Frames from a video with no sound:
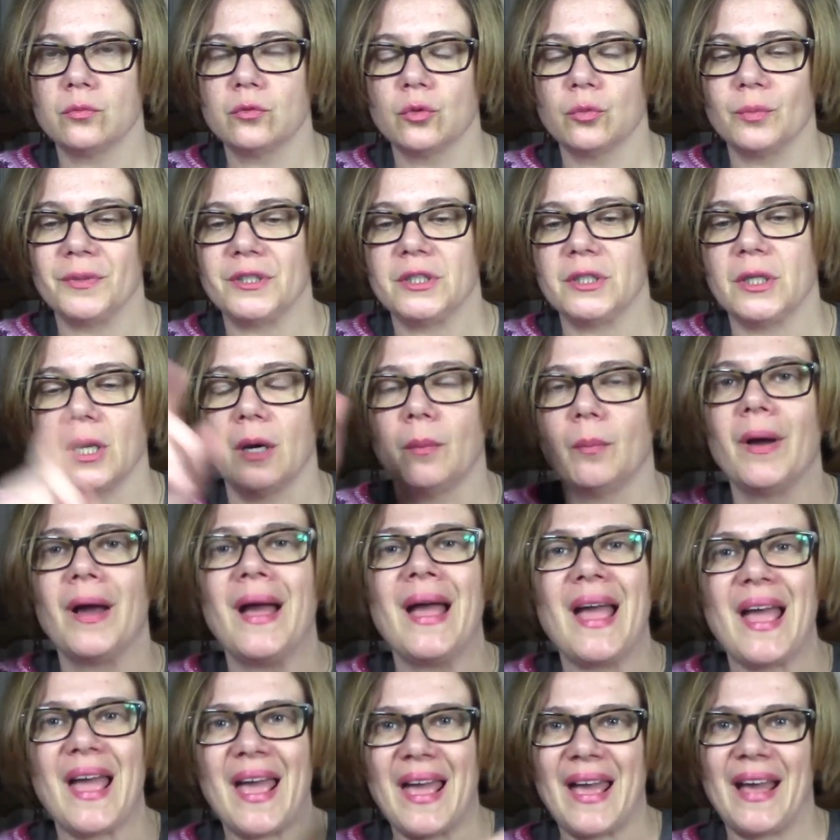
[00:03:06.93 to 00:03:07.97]
to medium
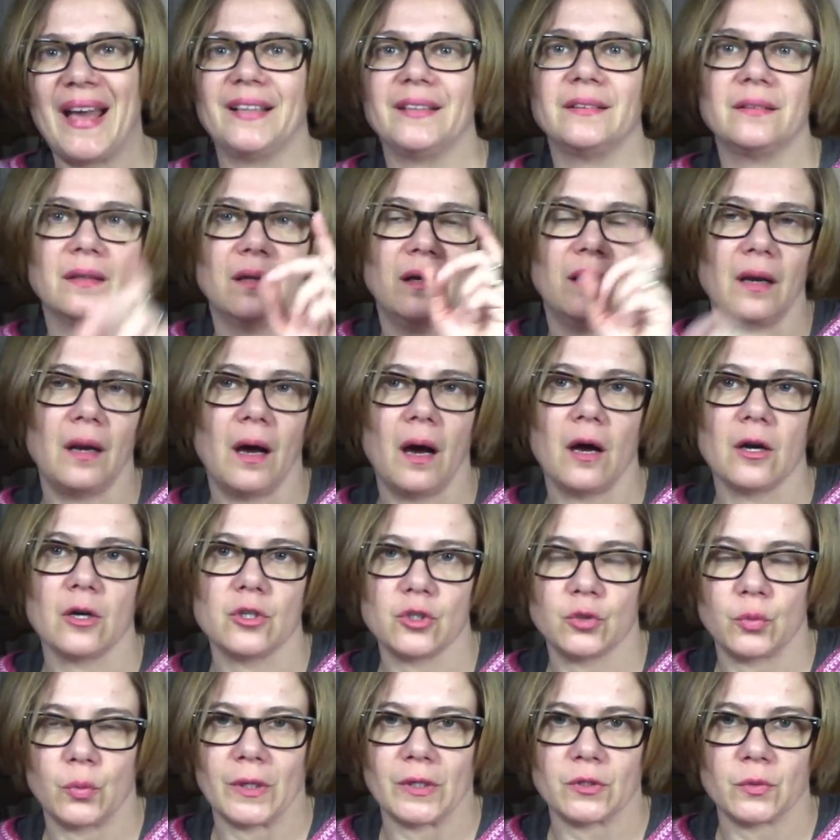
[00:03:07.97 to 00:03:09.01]
and
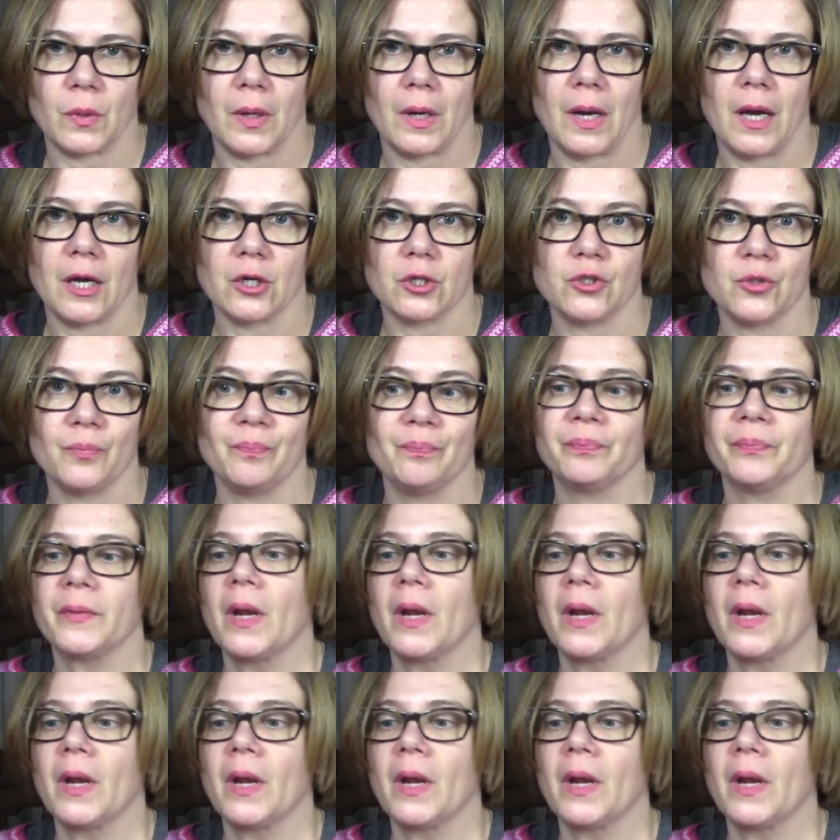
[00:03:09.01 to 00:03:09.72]
large to extra large.